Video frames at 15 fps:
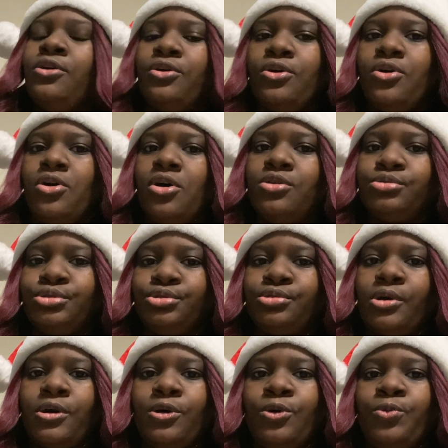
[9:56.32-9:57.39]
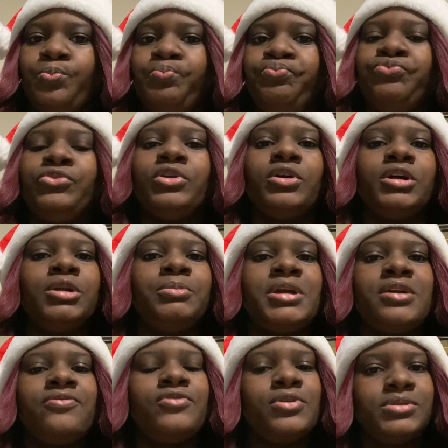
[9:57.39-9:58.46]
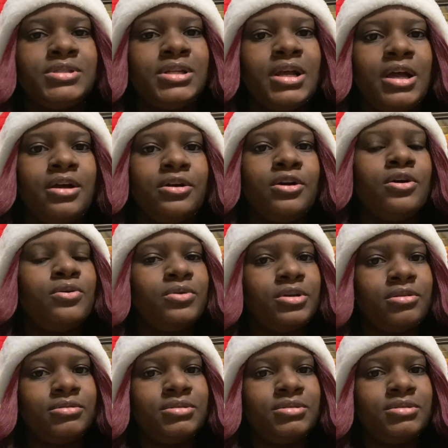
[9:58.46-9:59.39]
Also, I'm going to make frozen hot cocoa